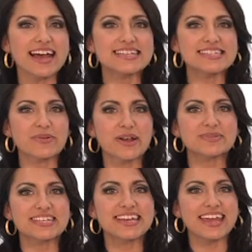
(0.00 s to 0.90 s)
as they were
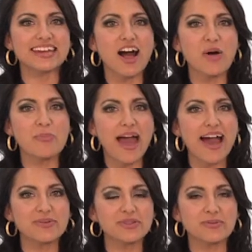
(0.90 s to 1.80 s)
able to gain it all
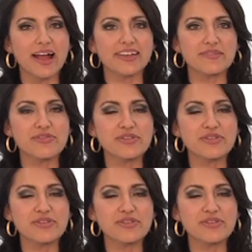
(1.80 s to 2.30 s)
back with a rally of